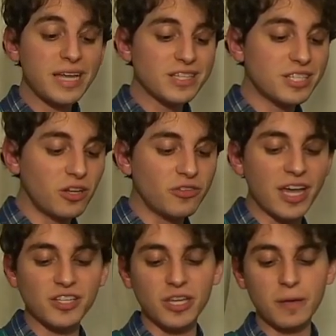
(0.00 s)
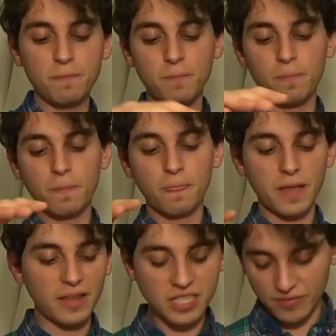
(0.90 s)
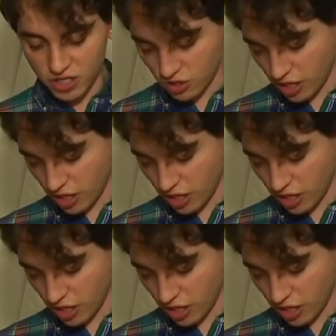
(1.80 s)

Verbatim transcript: It's still tasty. And let's give it a